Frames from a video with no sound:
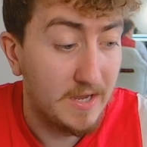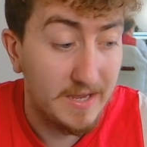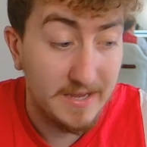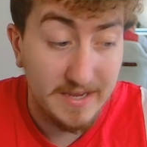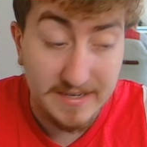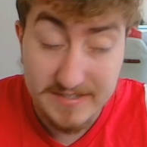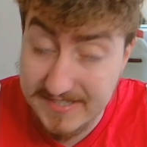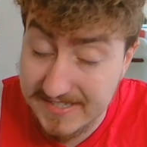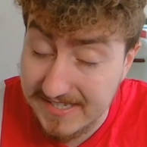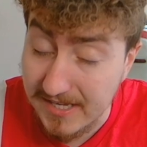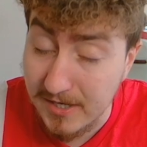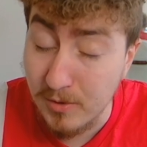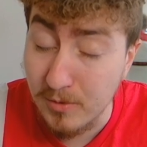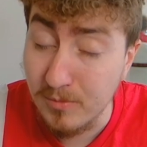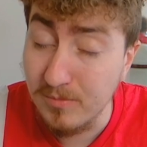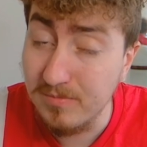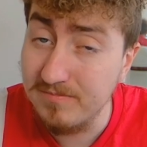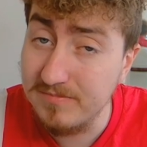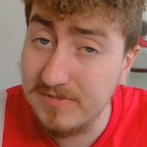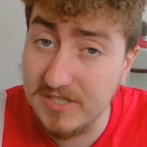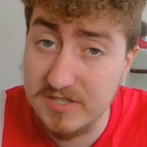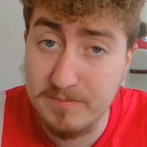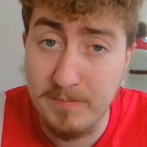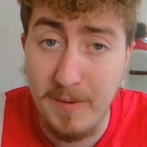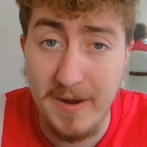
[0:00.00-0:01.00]
Still,
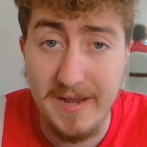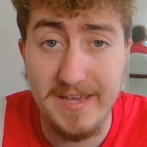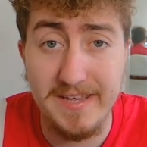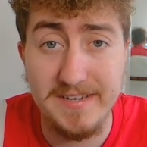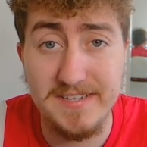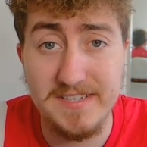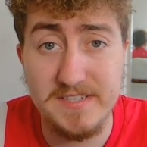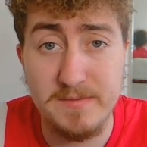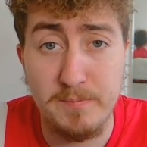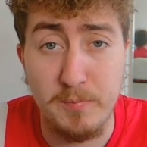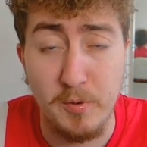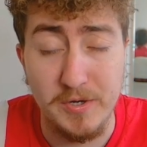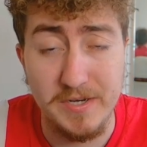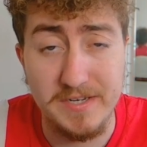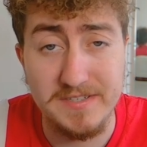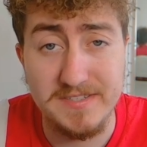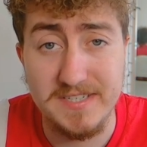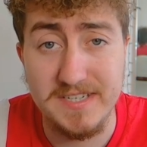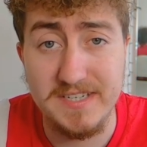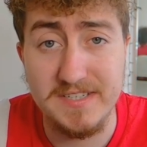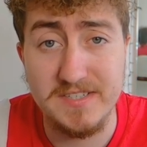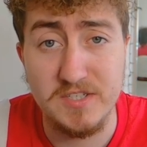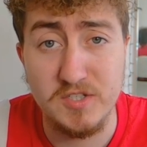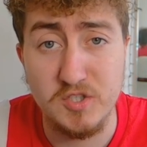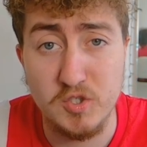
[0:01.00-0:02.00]
despite a disappointing
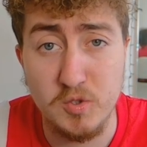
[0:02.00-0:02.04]
season,